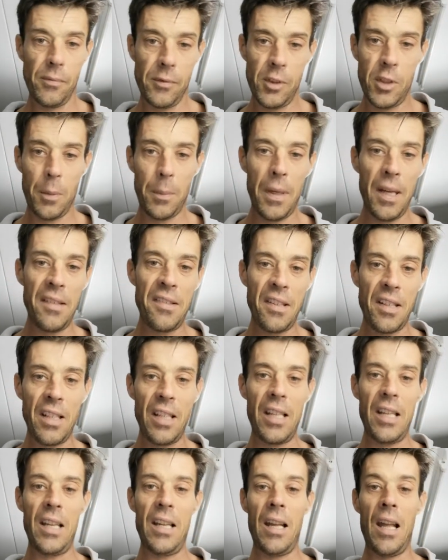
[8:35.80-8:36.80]
So
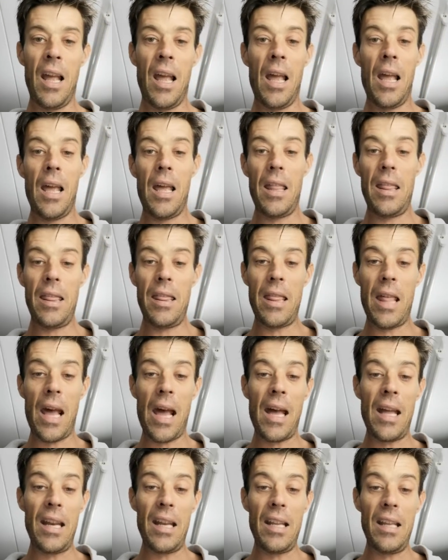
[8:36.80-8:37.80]
basically,
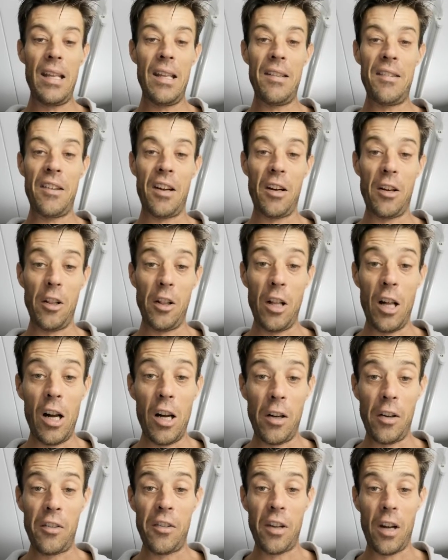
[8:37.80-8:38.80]
that is our
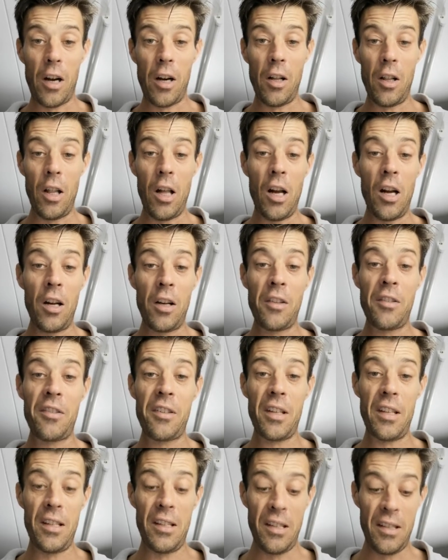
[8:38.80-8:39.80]
lungs. Our
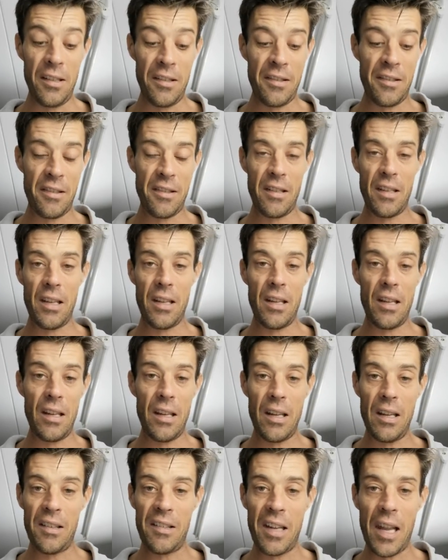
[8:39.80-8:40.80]
lungs in this
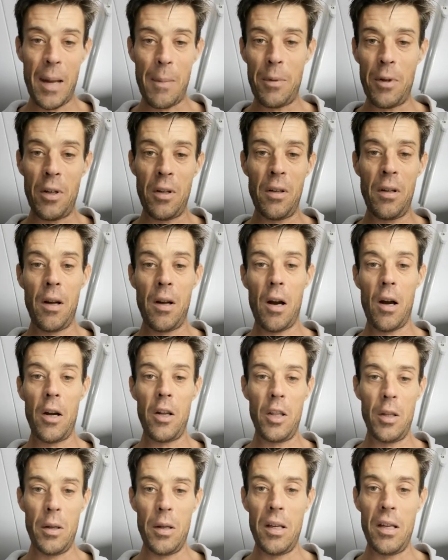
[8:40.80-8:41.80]
example
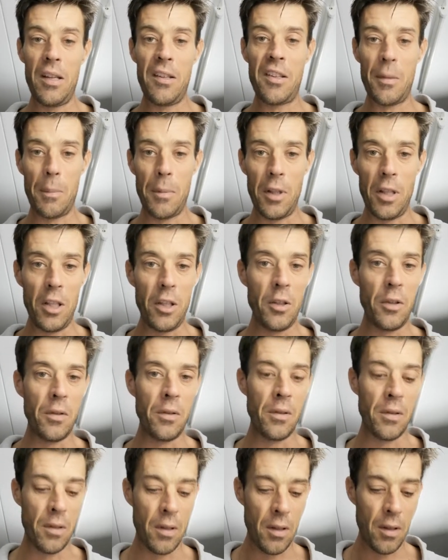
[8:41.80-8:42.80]
is a
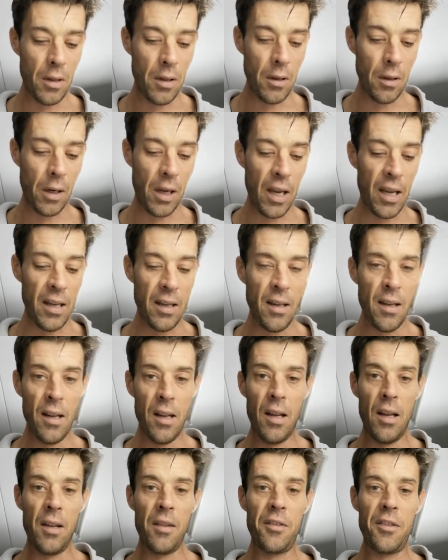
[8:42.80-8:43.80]
balloon. Okay.
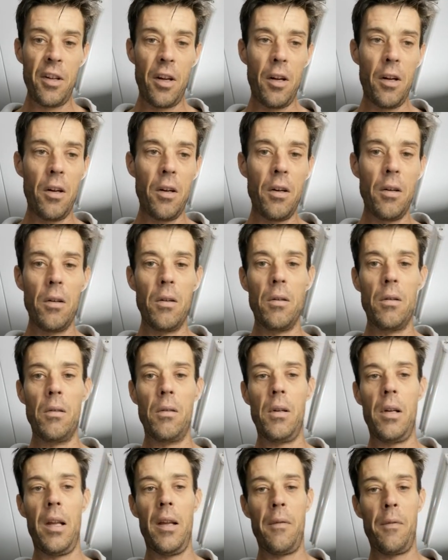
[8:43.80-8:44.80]

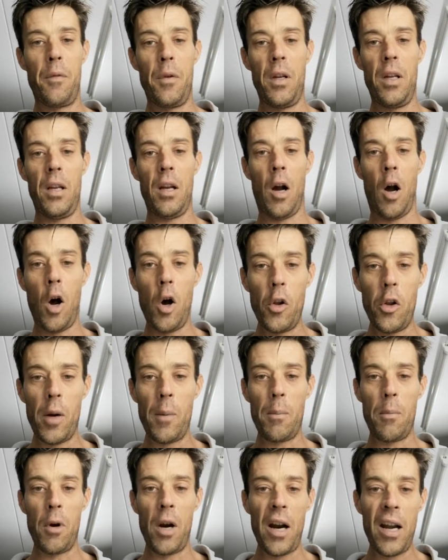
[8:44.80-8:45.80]
So if we hold
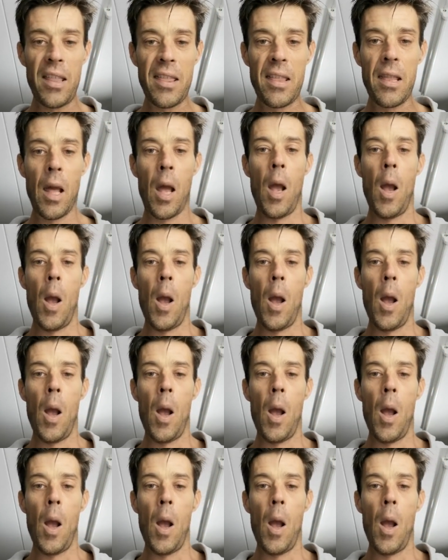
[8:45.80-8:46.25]
our breath